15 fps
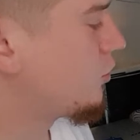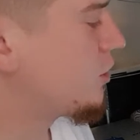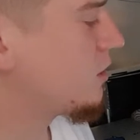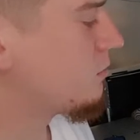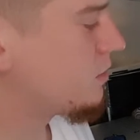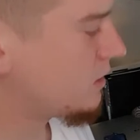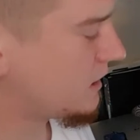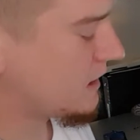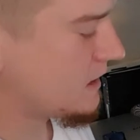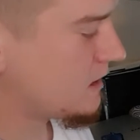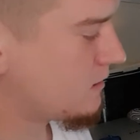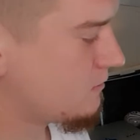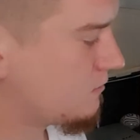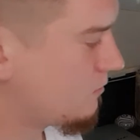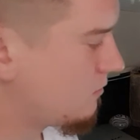you can plug it
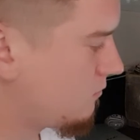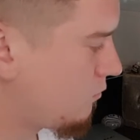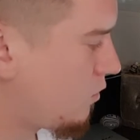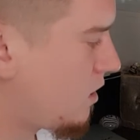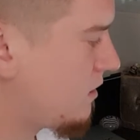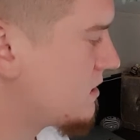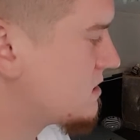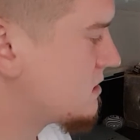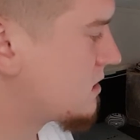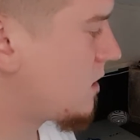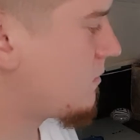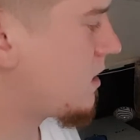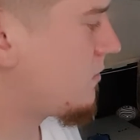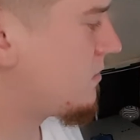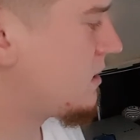in while this is
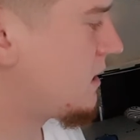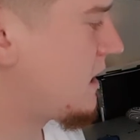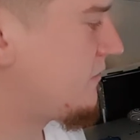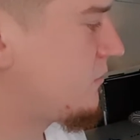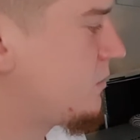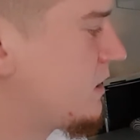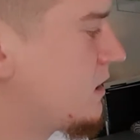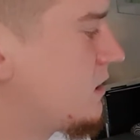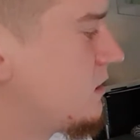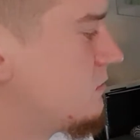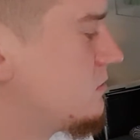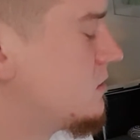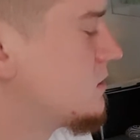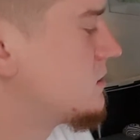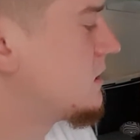coming up. It doesn't have to be in
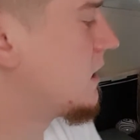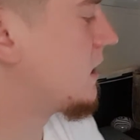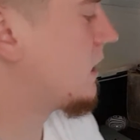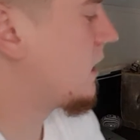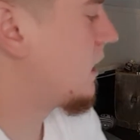just yet.